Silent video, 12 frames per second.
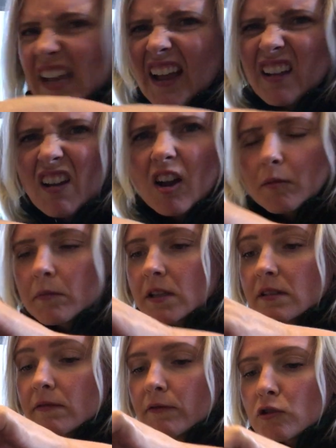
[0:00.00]
Yeah,
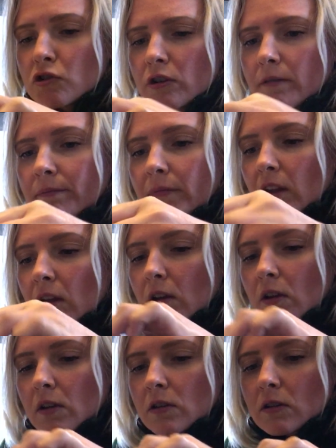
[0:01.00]
harmless for sure.
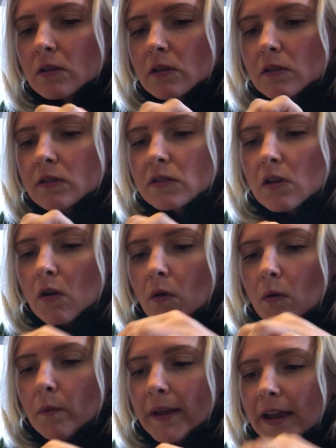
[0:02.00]

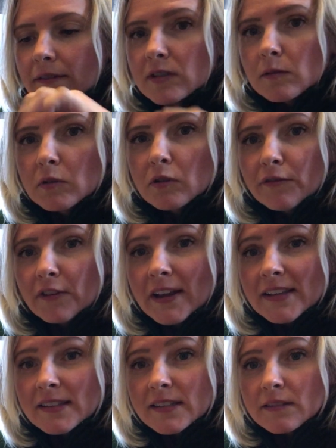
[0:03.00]
So we have some new
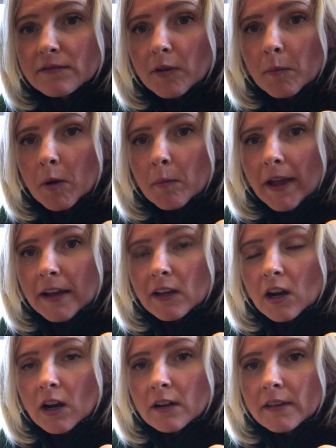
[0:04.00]
friends from our
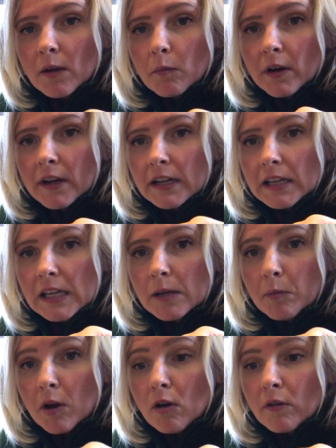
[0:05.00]
backyard that we're going to
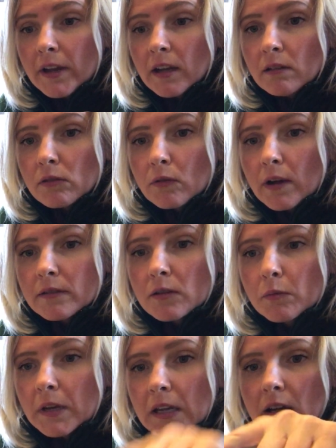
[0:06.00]
keep going throughout the
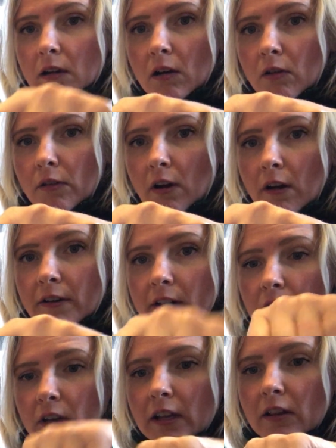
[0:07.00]
week. Oh, they're already
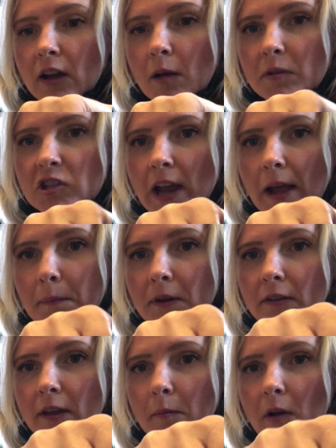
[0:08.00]
looking. Look how much happier that